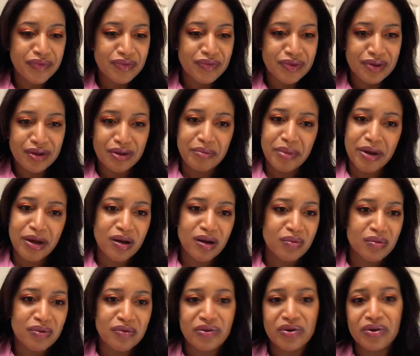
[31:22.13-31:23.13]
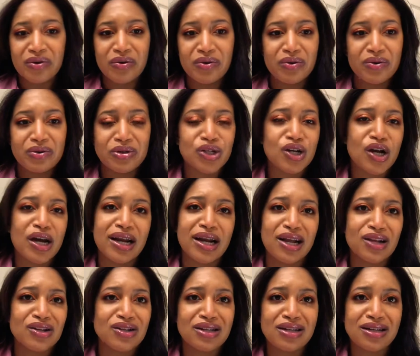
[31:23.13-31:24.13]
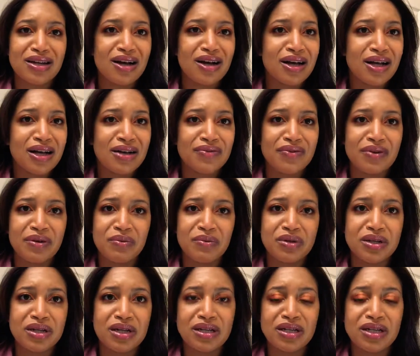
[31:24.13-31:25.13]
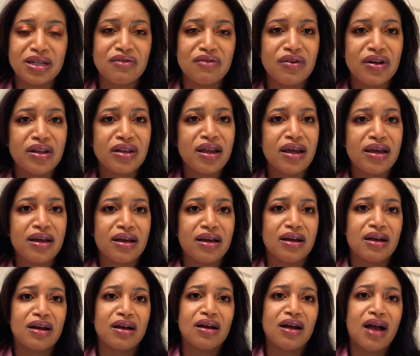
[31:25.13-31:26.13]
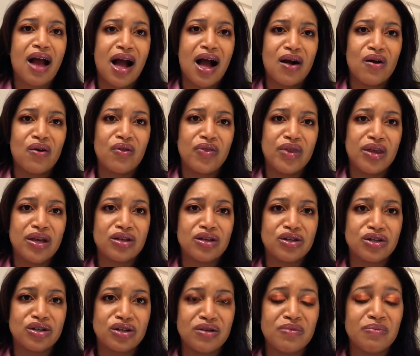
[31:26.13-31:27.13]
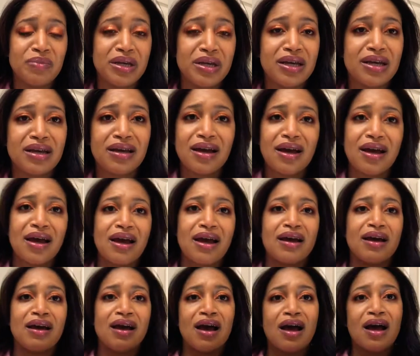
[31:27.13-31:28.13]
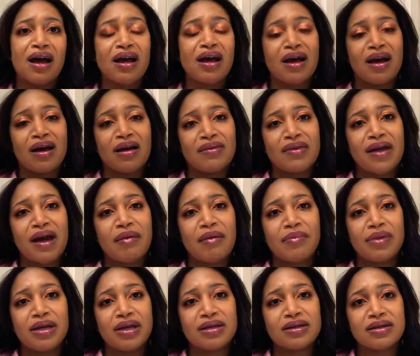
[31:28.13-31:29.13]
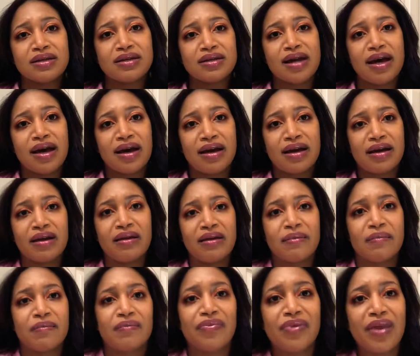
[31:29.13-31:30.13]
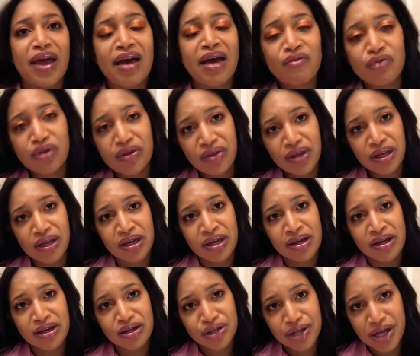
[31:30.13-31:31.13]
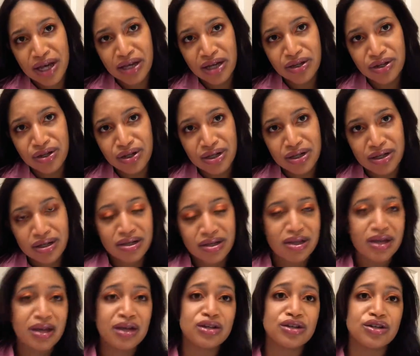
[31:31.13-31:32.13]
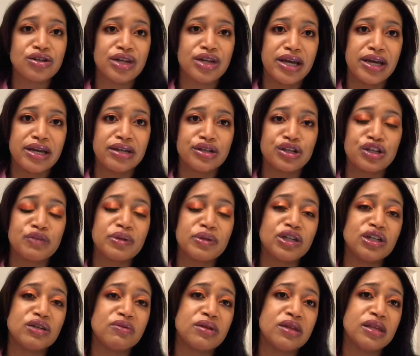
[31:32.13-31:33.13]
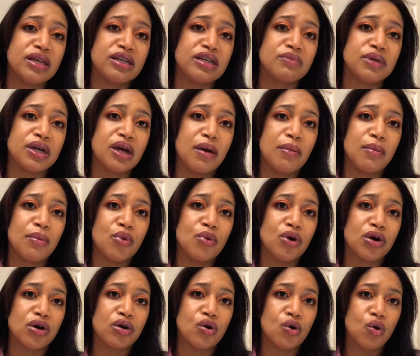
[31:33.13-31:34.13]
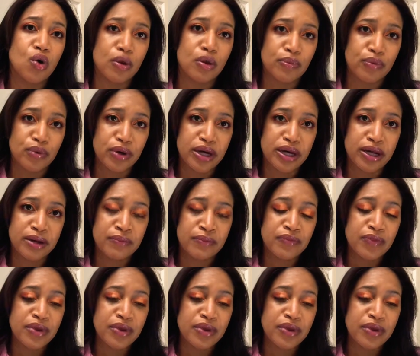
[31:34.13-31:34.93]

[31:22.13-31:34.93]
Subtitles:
Little makeup review, trying out stuff. It just felt like how things should be. That being said, everything changes. Things change, especially as things become more corporate.